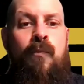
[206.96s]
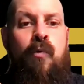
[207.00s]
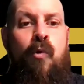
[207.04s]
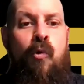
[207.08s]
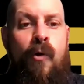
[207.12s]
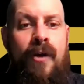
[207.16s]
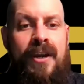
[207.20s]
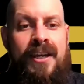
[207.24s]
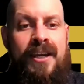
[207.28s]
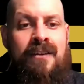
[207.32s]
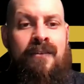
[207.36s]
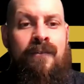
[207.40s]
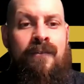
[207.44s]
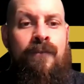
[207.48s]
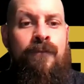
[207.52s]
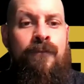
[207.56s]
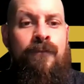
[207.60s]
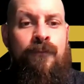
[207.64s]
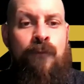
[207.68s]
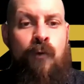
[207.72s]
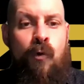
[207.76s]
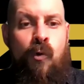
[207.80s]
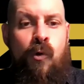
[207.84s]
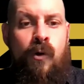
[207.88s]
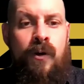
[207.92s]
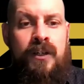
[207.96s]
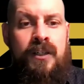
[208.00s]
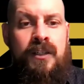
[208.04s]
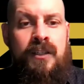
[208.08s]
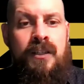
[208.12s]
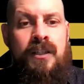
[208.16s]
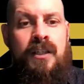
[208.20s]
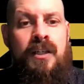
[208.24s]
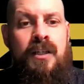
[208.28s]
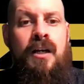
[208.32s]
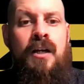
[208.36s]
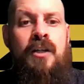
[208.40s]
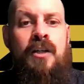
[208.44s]
Point 4,
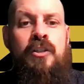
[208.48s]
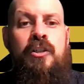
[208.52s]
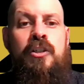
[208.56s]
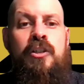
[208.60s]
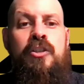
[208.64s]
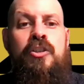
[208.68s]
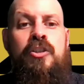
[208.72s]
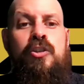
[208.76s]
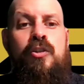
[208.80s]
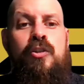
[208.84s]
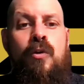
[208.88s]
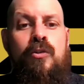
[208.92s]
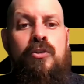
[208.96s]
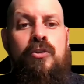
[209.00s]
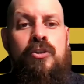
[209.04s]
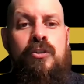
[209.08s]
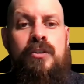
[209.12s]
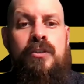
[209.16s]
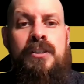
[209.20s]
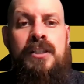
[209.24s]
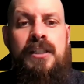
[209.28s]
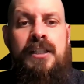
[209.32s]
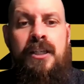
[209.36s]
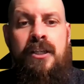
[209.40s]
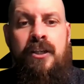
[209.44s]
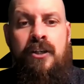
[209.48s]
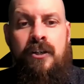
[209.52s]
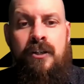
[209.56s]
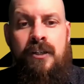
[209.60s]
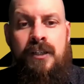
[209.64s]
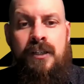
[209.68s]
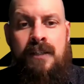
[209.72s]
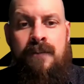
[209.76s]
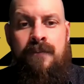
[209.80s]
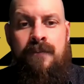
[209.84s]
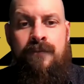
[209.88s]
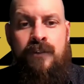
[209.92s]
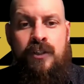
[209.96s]
your social
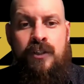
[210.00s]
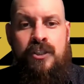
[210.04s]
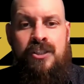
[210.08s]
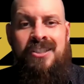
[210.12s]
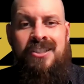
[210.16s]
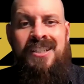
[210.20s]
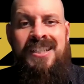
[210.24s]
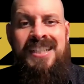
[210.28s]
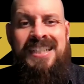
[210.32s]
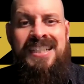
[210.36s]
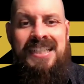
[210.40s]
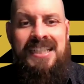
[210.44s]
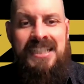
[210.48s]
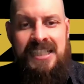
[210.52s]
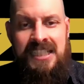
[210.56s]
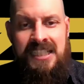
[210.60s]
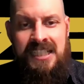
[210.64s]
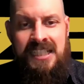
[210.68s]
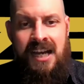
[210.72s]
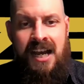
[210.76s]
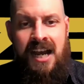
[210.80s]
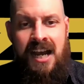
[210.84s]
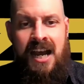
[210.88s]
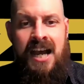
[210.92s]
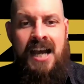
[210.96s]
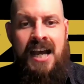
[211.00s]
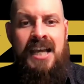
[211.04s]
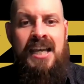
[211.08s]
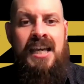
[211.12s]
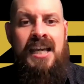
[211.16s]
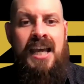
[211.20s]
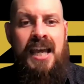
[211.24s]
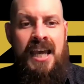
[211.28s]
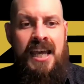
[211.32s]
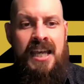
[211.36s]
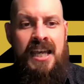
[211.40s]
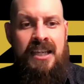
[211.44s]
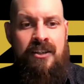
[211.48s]
security versus your
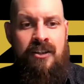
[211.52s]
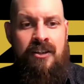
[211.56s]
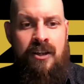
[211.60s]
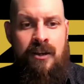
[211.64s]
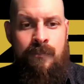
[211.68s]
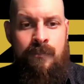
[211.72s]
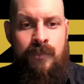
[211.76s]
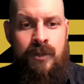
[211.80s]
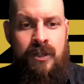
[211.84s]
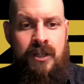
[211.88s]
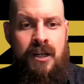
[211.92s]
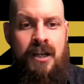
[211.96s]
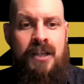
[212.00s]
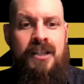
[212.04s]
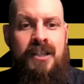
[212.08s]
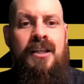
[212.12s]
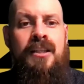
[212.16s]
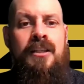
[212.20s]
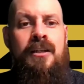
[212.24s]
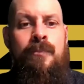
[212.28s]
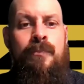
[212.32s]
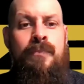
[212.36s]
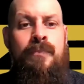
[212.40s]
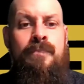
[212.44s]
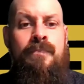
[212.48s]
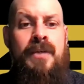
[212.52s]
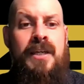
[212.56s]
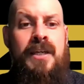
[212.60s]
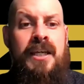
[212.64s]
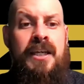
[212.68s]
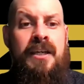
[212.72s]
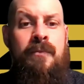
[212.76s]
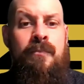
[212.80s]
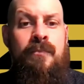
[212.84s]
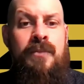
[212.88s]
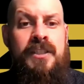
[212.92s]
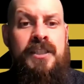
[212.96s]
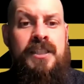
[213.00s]
EIN number. Another
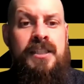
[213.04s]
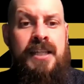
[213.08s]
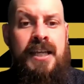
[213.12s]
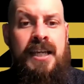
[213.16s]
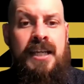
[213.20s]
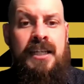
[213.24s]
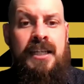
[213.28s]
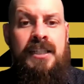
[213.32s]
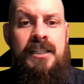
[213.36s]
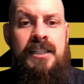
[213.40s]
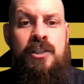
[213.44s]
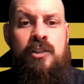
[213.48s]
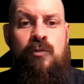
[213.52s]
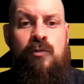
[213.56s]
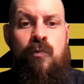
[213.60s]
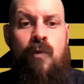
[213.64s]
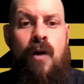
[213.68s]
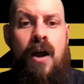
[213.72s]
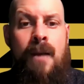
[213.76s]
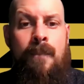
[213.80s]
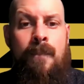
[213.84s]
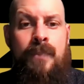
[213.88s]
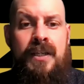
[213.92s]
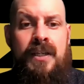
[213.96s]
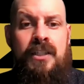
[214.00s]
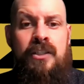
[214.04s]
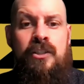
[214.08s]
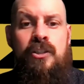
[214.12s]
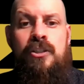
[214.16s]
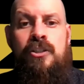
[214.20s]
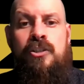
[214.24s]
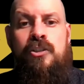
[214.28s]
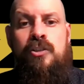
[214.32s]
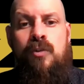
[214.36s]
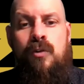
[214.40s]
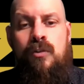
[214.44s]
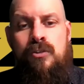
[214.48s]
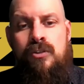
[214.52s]
big mistake is swapping your
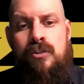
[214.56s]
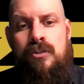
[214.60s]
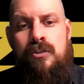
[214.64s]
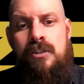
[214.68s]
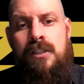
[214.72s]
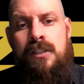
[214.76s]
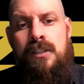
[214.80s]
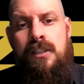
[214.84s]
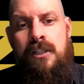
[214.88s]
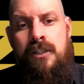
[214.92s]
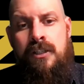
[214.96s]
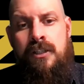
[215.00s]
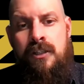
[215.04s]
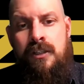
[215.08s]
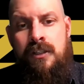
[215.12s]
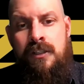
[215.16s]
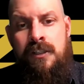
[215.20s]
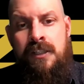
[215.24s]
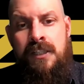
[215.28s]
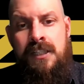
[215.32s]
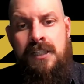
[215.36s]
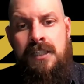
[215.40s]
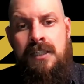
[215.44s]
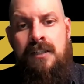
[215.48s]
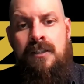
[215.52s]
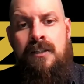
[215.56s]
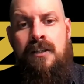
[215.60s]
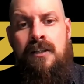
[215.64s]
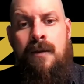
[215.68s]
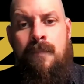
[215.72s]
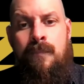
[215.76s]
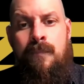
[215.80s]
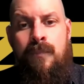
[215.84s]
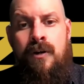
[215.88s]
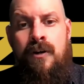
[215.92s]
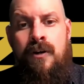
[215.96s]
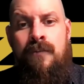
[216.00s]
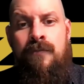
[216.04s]
social security
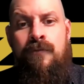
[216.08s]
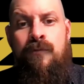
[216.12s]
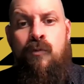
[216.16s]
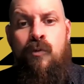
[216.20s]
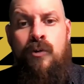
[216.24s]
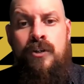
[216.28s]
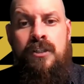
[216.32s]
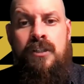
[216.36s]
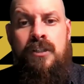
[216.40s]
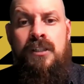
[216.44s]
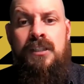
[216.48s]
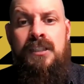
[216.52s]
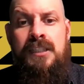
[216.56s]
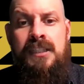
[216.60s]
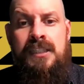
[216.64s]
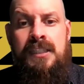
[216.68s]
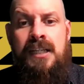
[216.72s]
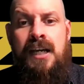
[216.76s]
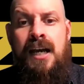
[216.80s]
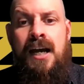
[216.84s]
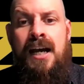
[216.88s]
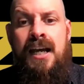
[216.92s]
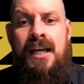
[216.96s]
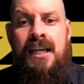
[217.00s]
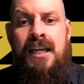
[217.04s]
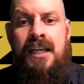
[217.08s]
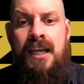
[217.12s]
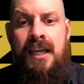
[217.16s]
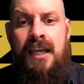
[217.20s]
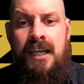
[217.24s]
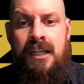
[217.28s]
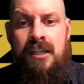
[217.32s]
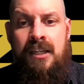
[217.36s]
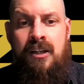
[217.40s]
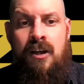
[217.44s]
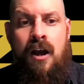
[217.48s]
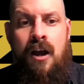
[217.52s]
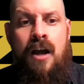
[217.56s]
number for your
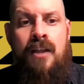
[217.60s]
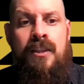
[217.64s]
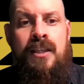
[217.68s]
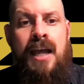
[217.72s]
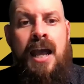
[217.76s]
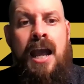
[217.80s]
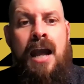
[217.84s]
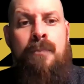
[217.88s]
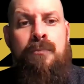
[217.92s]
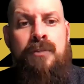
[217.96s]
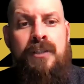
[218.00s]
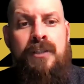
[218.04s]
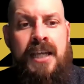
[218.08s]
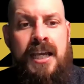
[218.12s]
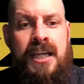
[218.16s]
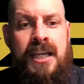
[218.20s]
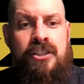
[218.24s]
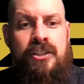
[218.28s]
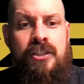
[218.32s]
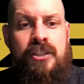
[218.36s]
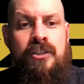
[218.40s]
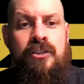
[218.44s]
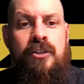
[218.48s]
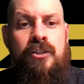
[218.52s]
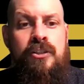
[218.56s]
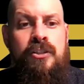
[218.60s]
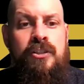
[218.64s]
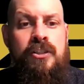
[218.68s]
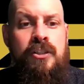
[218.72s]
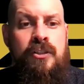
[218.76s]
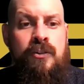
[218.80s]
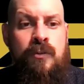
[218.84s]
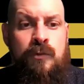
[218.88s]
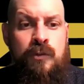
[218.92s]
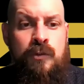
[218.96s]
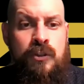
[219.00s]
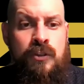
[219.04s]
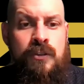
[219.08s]
EIN. On the application, your
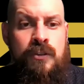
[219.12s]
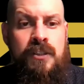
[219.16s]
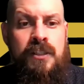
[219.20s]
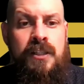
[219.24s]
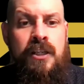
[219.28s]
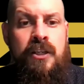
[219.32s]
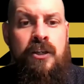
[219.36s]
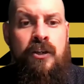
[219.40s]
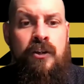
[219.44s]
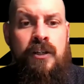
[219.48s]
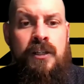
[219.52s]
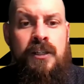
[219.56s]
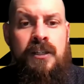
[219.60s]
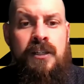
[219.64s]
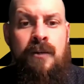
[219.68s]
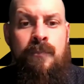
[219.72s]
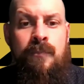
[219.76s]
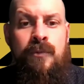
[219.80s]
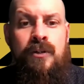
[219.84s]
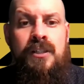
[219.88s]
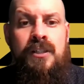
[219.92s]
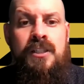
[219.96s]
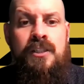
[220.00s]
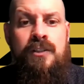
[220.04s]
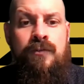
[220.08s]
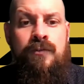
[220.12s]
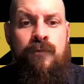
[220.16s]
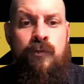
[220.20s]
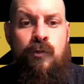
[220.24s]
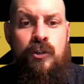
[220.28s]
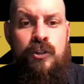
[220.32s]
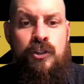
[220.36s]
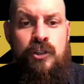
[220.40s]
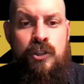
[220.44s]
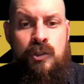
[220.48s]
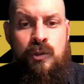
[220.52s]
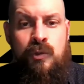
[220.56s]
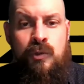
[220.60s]
social security number is
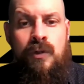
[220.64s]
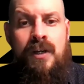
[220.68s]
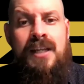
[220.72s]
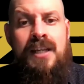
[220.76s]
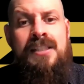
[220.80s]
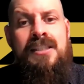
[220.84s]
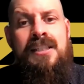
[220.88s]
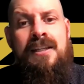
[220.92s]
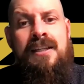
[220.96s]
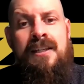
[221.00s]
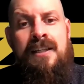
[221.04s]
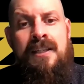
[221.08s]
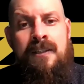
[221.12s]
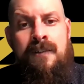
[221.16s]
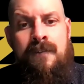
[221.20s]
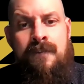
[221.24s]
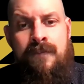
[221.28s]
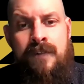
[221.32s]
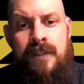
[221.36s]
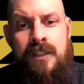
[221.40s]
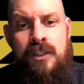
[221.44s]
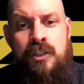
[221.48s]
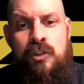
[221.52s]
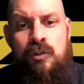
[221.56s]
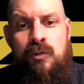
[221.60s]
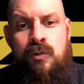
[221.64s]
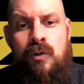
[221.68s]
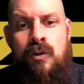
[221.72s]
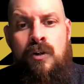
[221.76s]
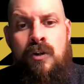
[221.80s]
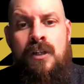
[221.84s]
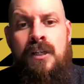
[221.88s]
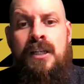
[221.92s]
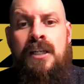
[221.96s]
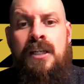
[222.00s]
for you as an individual.